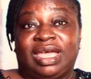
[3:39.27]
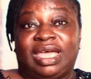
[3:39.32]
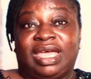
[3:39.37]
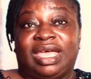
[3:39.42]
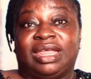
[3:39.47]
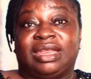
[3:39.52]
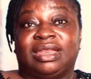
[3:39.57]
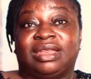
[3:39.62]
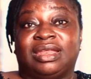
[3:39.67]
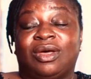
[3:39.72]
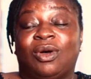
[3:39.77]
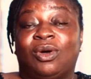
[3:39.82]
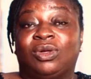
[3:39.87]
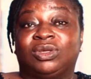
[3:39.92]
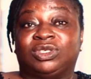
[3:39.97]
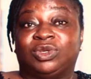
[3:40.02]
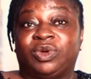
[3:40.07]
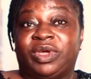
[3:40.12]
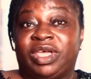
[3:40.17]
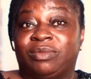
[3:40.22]
and
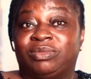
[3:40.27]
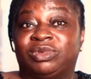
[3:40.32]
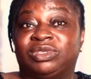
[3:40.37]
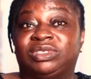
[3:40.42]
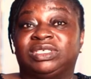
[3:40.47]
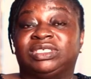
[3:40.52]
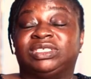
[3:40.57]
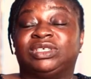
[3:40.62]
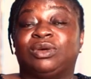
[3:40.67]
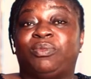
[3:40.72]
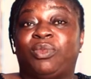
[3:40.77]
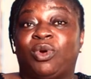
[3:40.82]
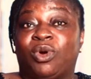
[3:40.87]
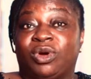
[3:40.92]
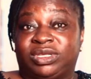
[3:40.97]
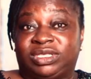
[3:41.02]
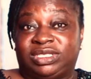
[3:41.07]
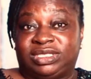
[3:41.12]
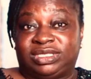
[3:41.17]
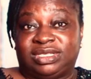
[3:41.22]
also able to support